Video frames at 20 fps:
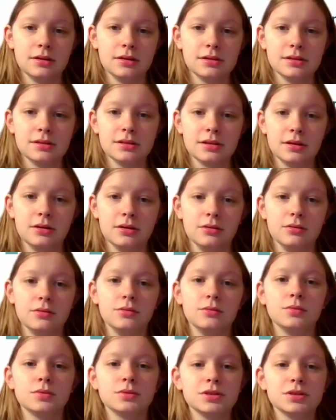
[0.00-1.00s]
So
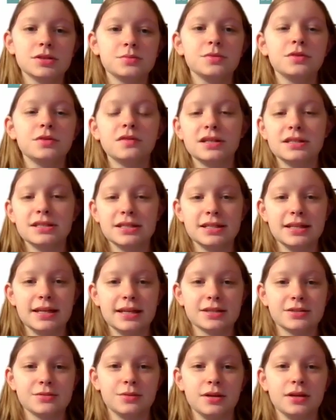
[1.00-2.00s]
we'll just move on to the
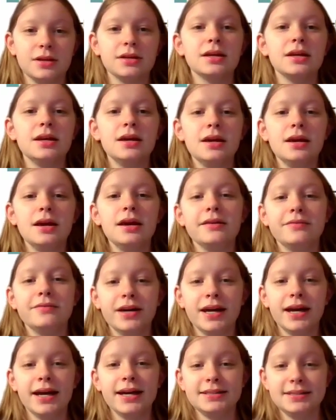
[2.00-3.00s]
next one. If I
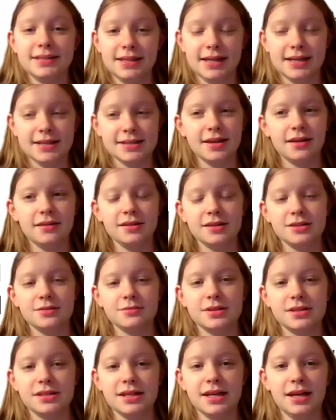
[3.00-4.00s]
had to guess how this
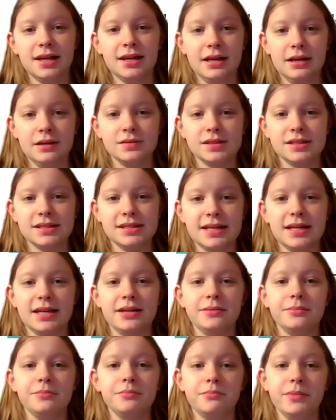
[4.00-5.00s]
was said, I would
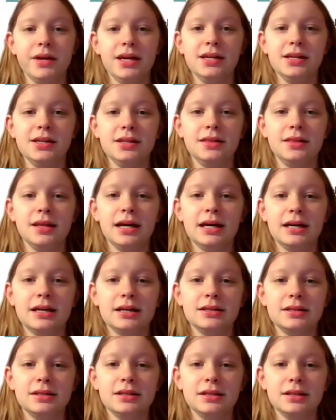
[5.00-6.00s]
say me, na,
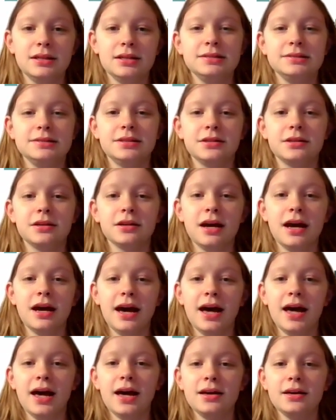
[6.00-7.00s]

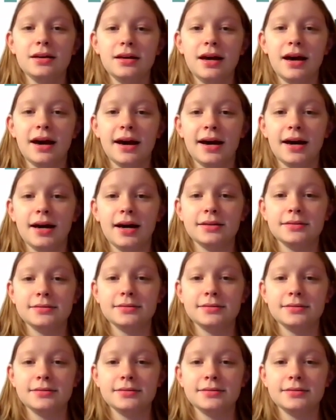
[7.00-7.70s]
a.